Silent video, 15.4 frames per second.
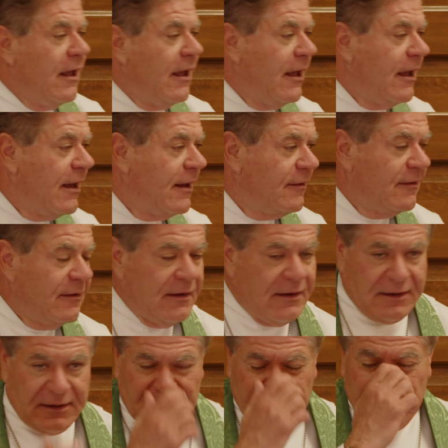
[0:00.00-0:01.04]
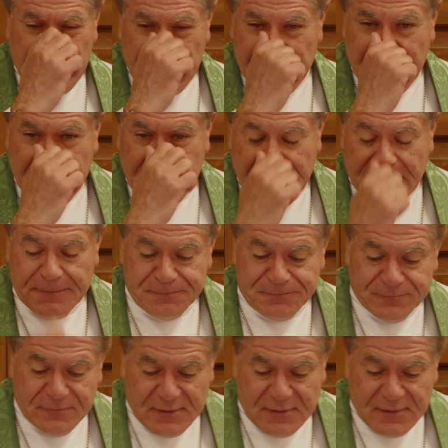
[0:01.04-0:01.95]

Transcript: and he um,